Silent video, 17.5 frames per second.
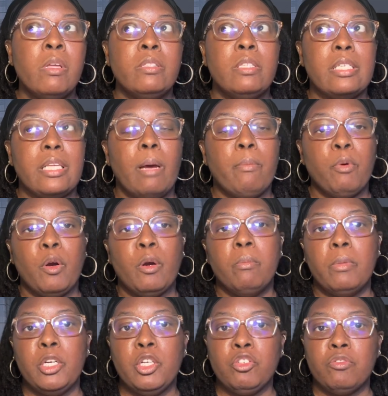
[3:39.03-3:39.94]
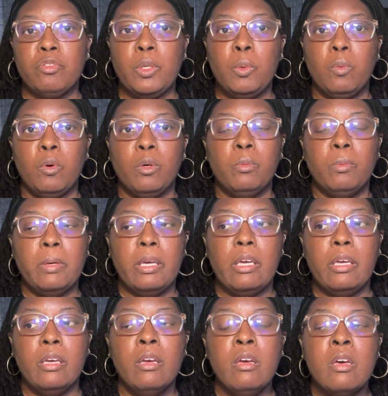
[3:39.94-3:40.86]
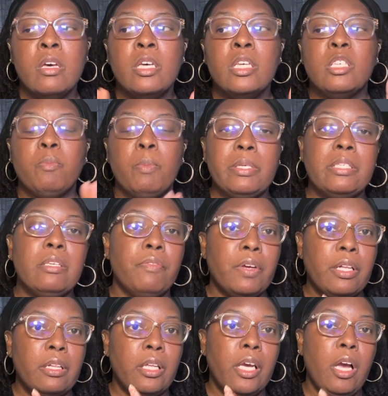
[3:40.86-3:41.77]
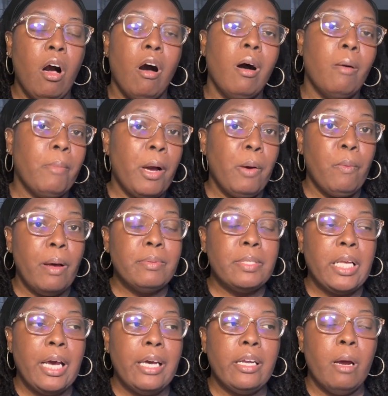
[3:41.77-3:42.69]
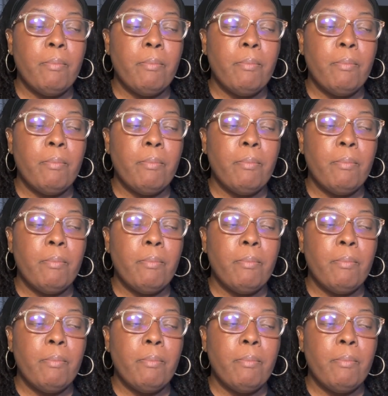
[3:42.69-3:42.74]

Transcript: Disciple Her Ministry will be specifically on my website.